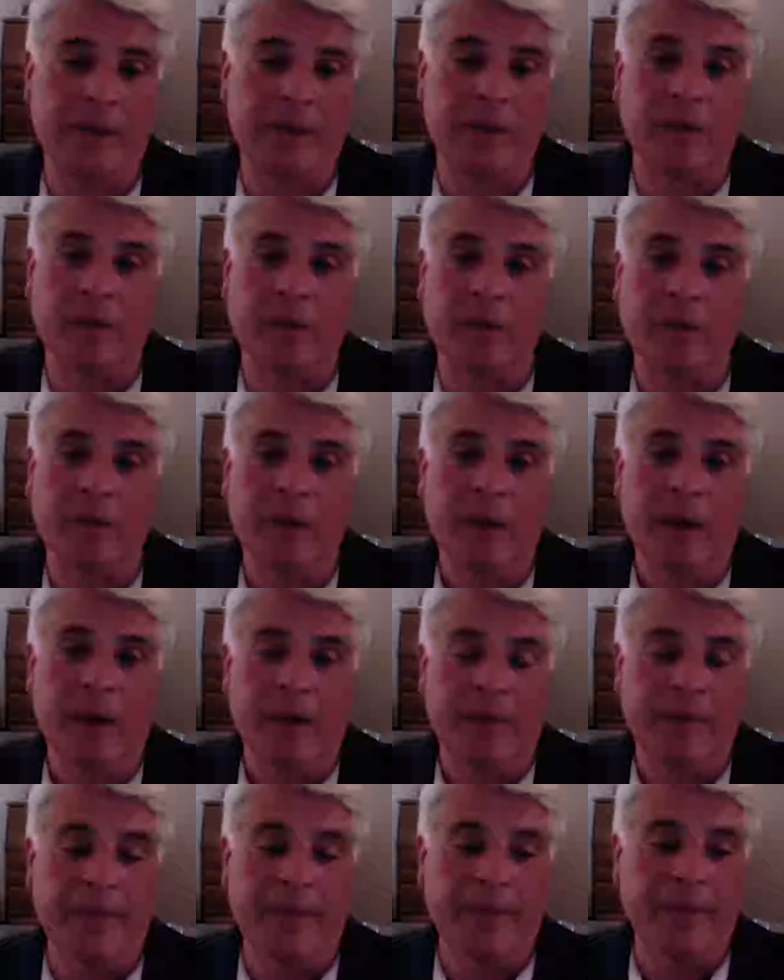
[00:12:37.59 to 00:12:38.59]
you.
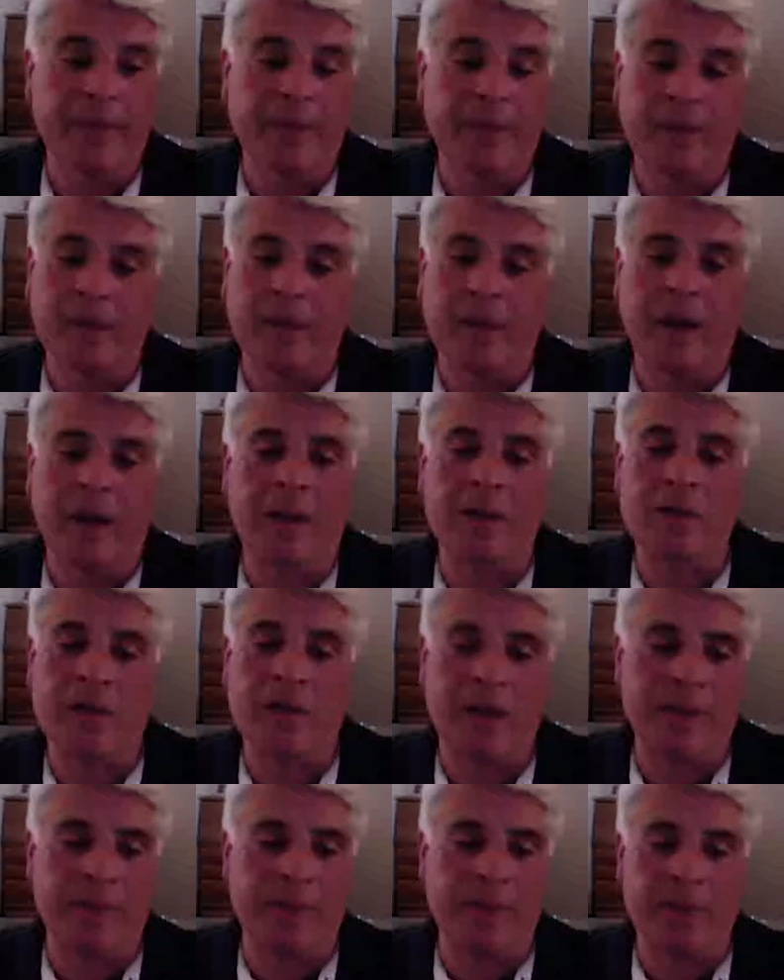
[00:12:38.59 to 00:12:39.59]
College
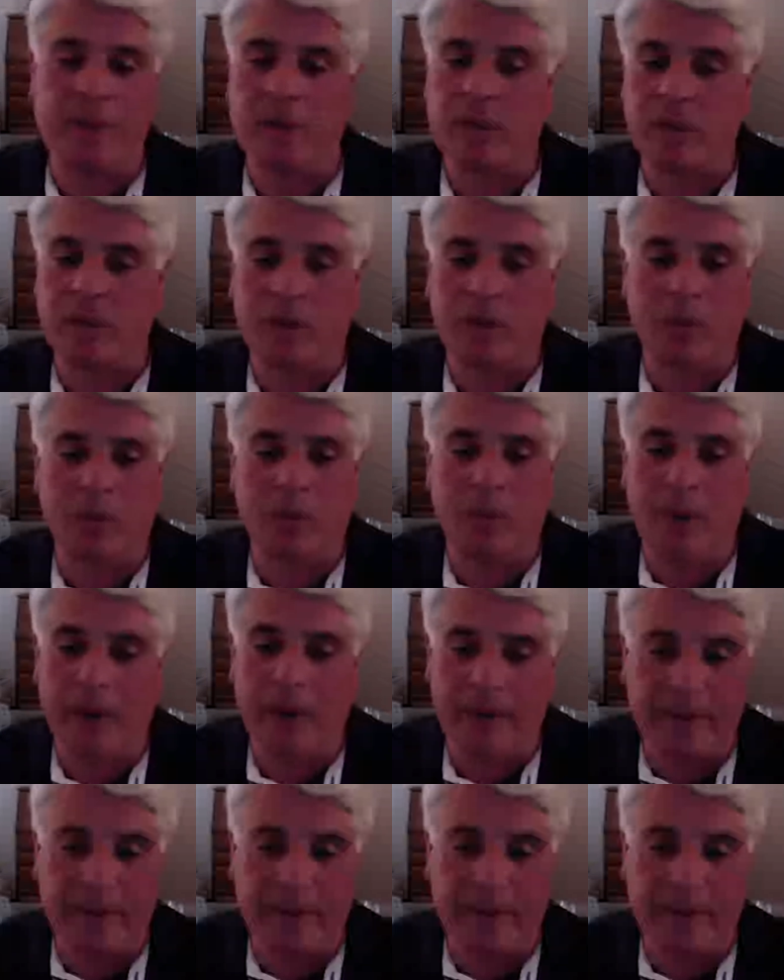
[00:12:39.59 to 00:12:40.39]
campuses don't want